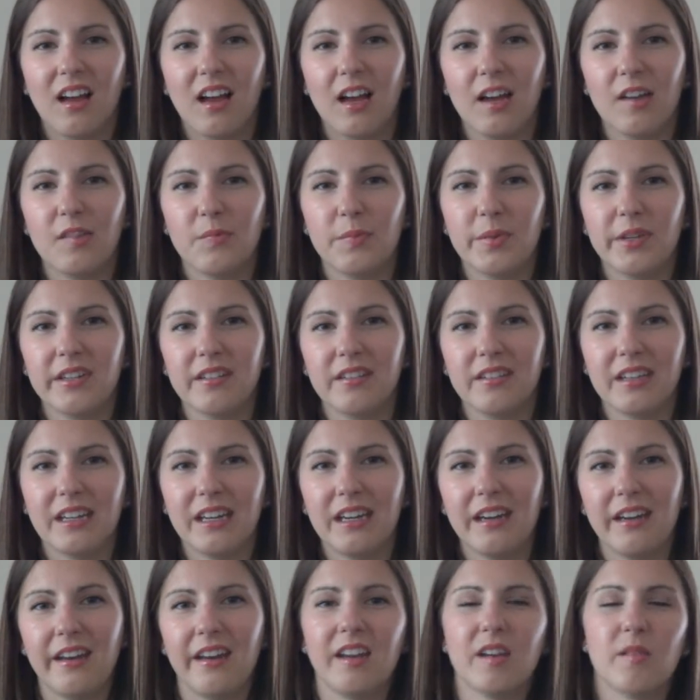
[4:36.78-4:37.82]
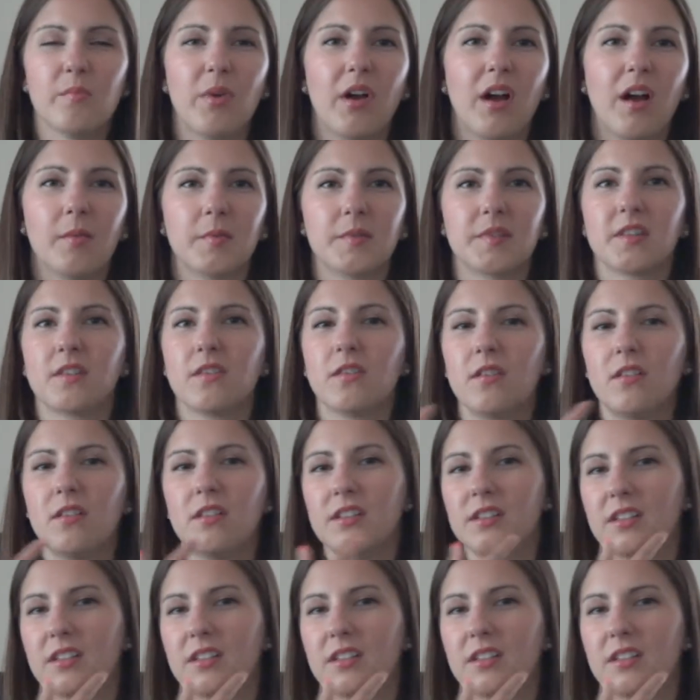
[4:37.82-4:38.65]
I've been eating a popsicle